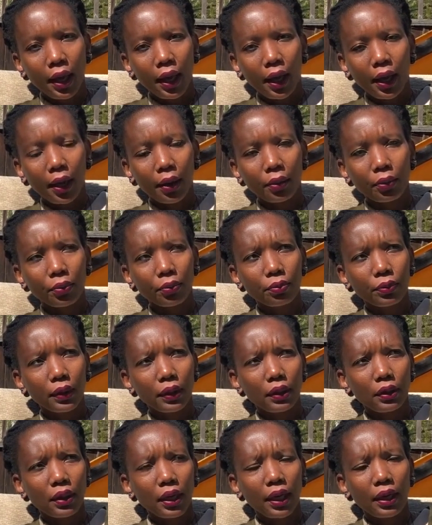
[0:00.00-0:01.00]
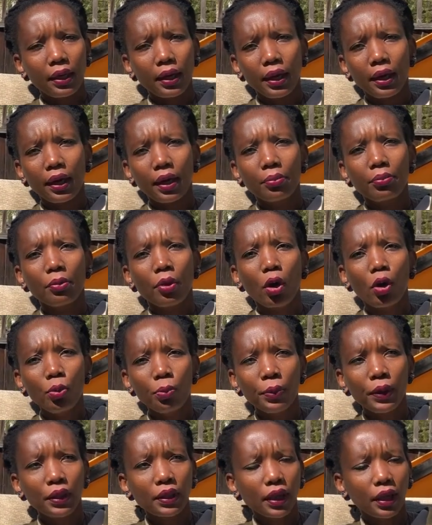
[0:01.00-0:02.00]
Uh, and I'm
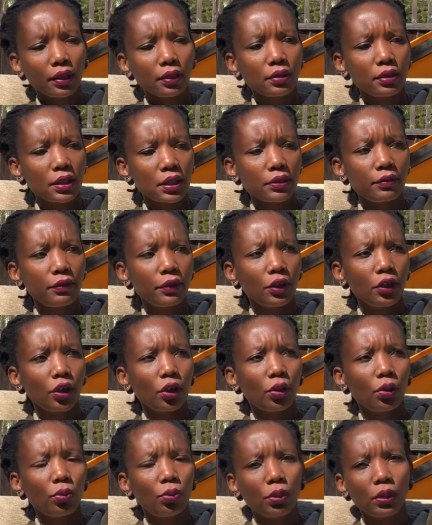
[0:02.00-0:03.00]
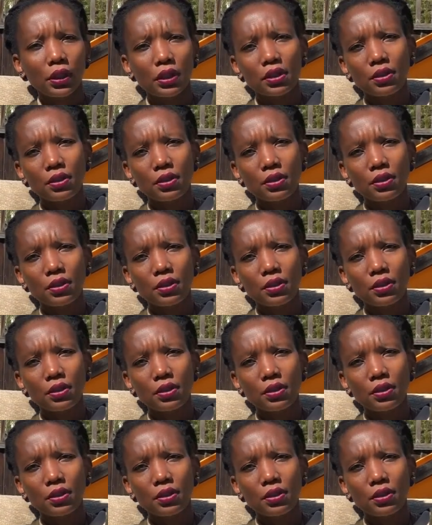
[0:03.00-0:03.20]
hoping that this video will